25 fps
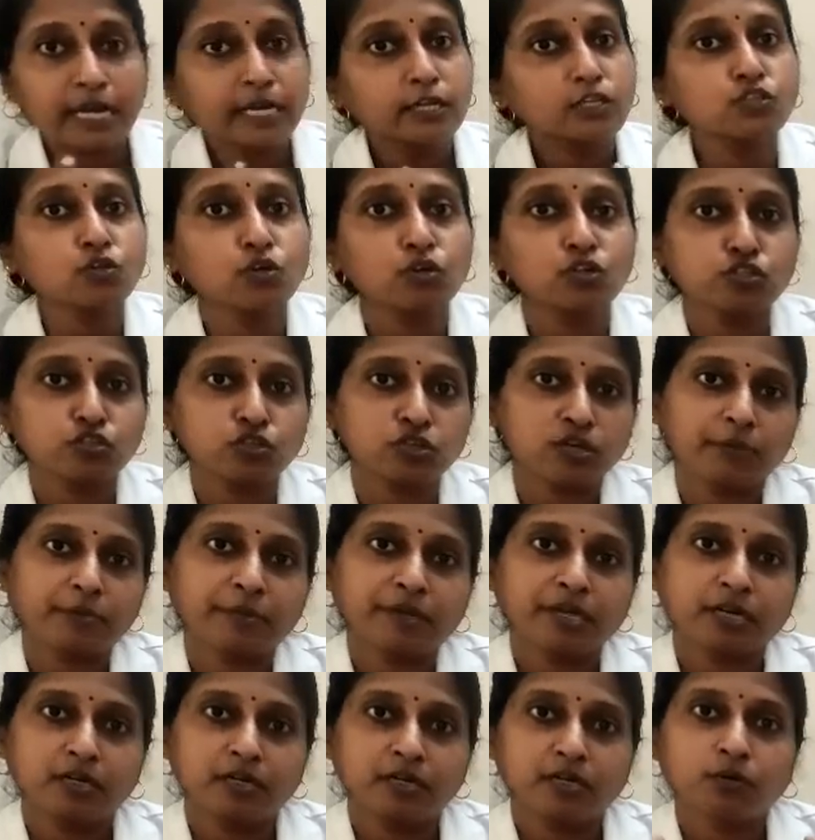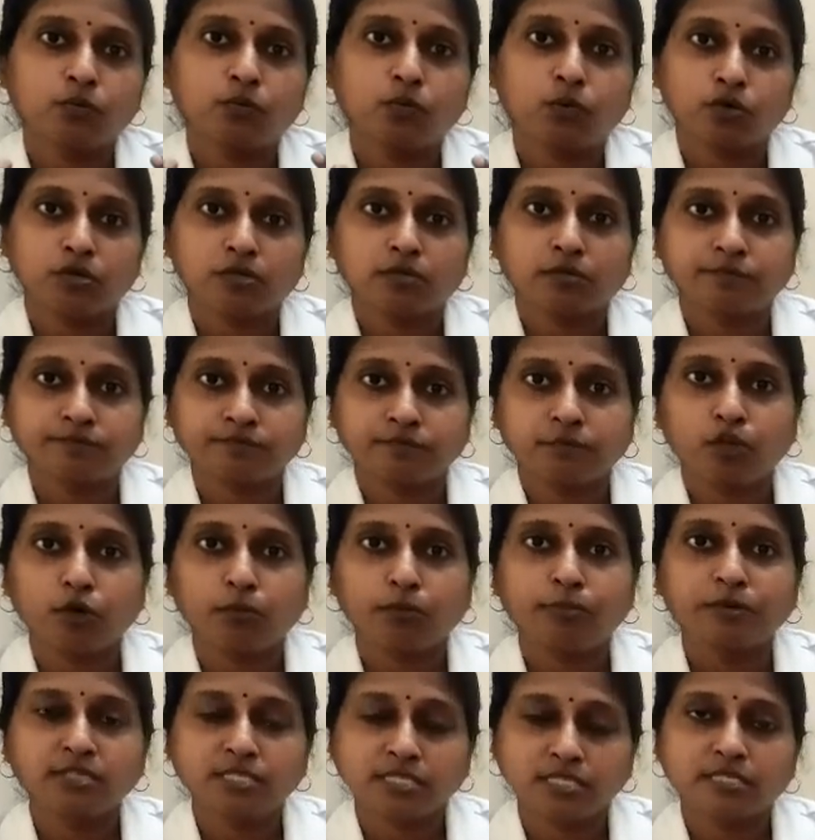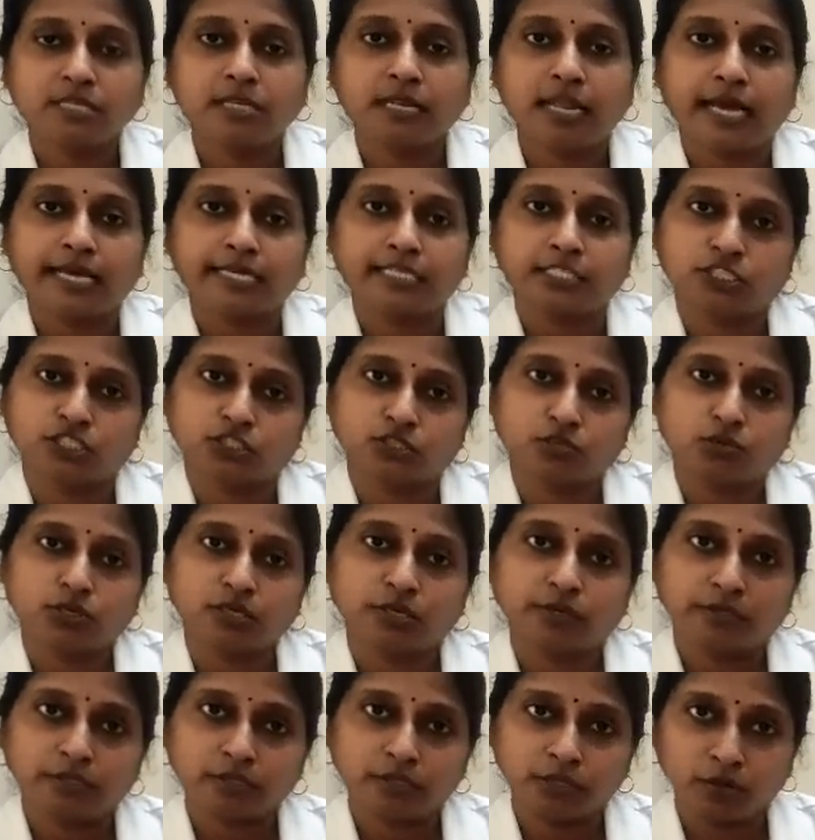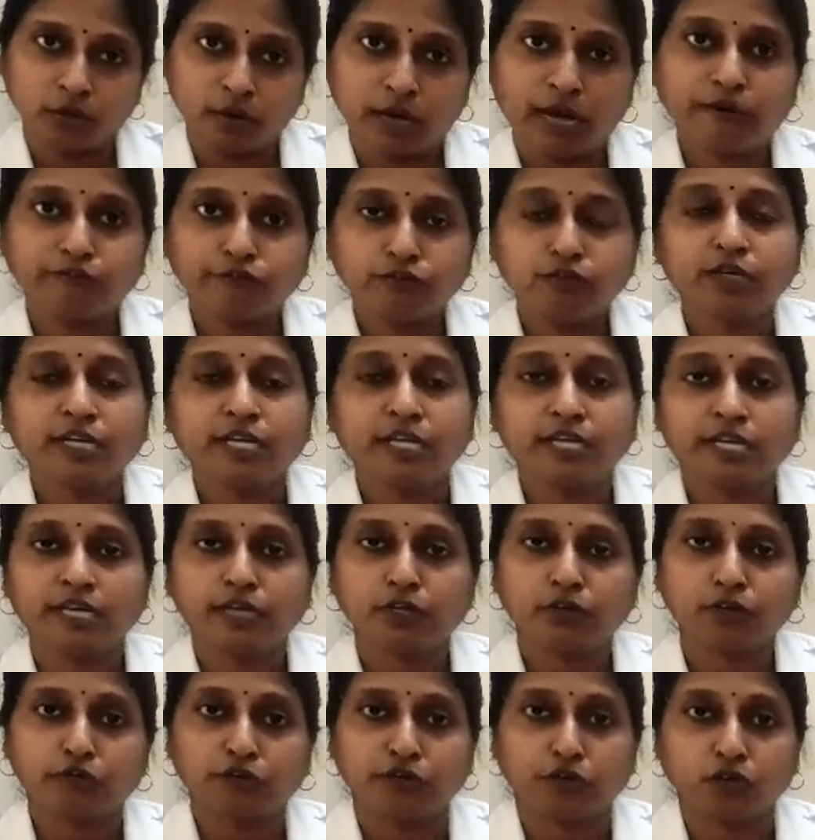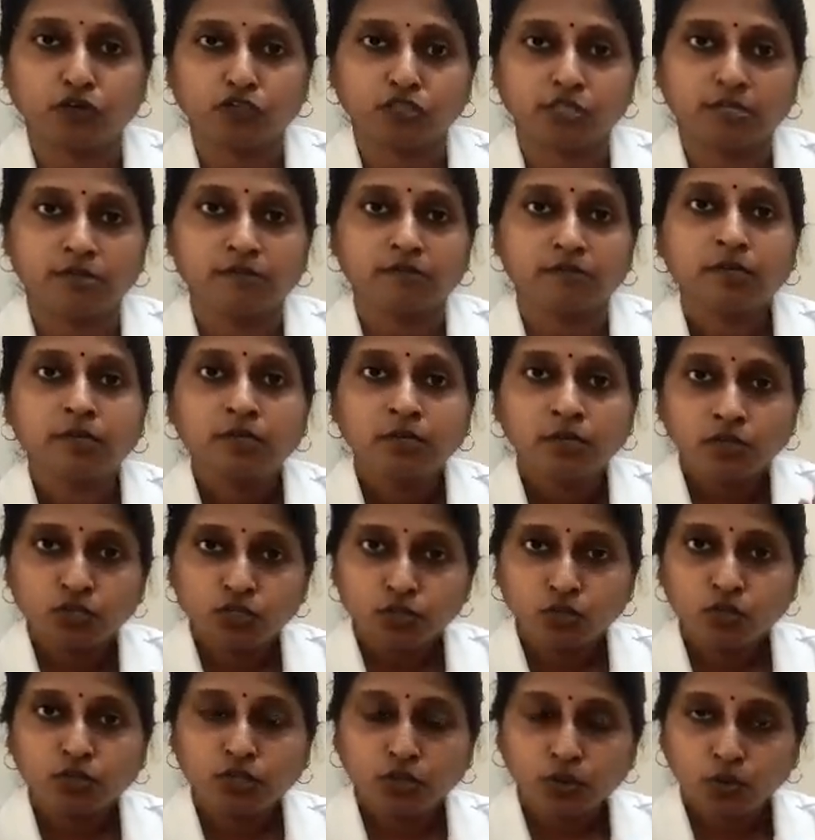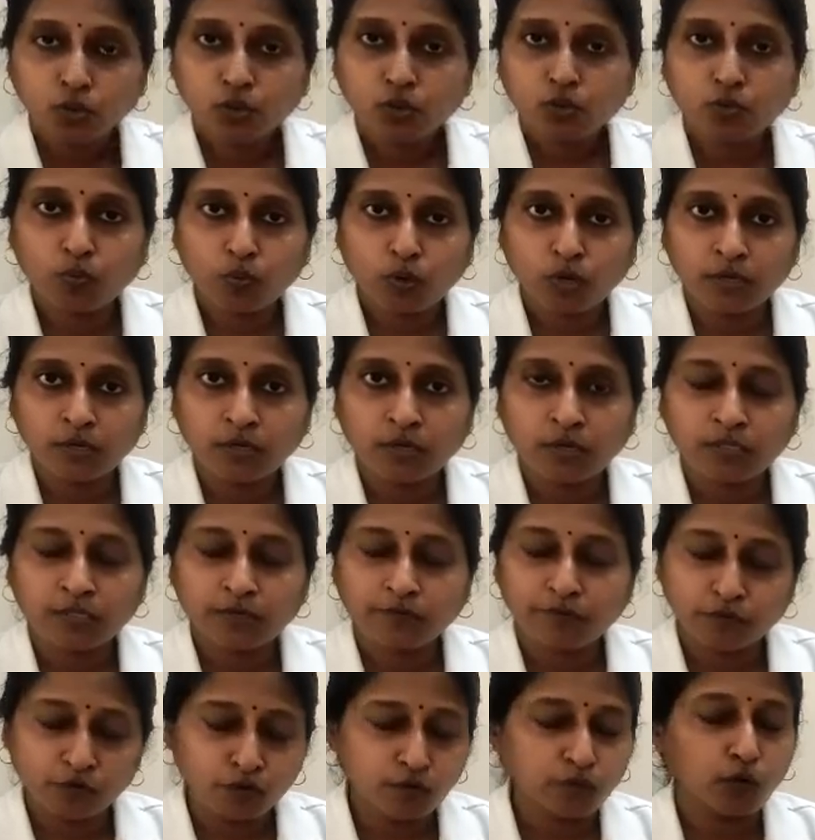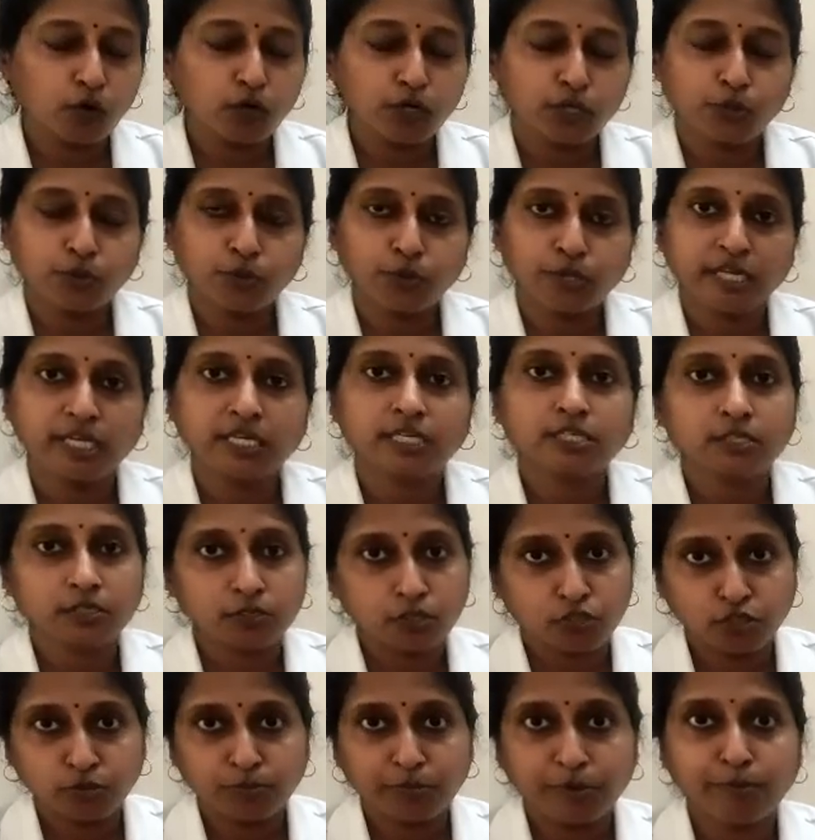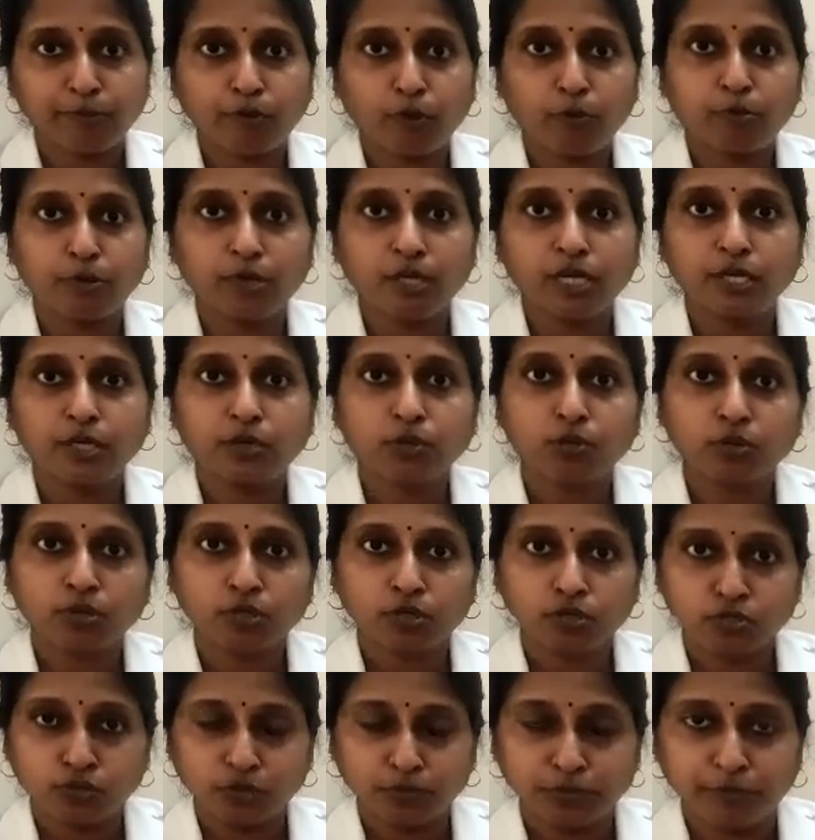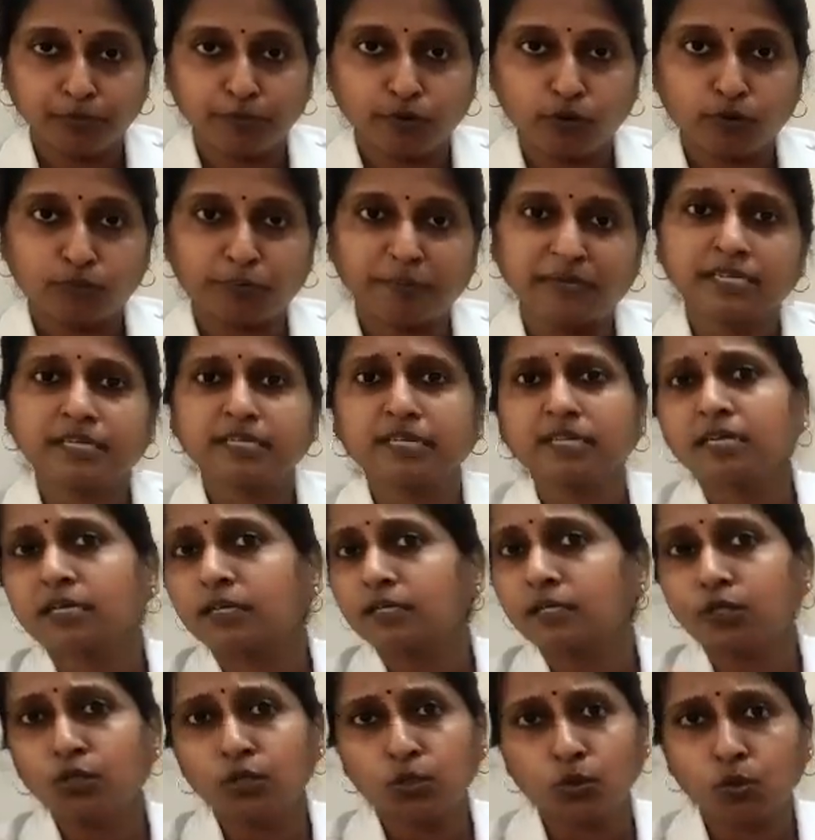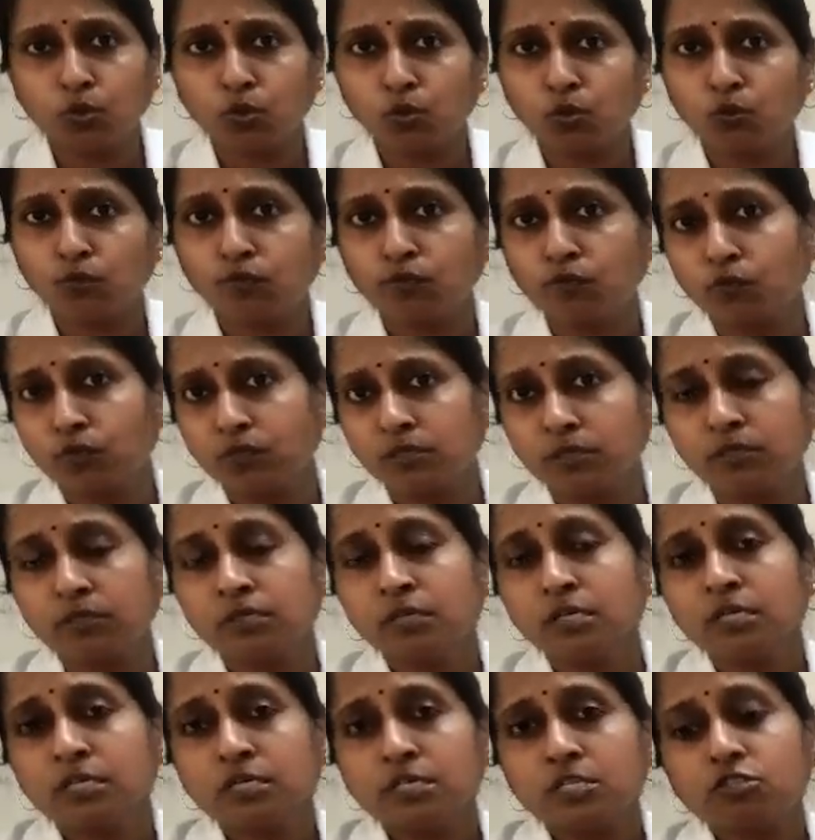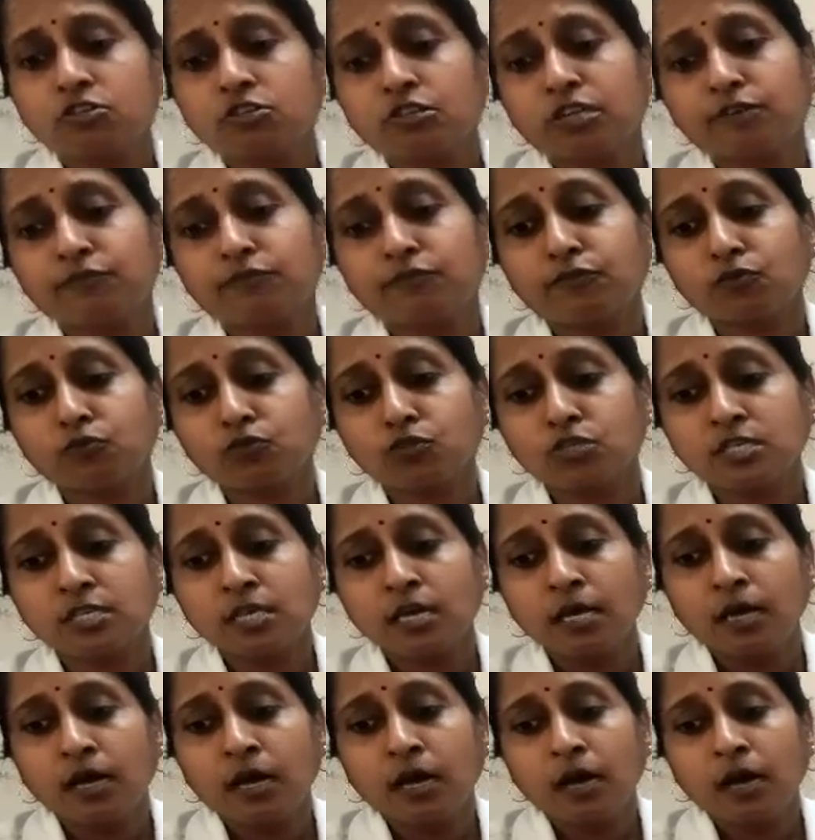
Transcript: That is also coming under what? Your personal hygiene. Okay, you have to take care of yourself. So the food what you eat should be properly cooked, should be properly taken. Don't go for the street foods.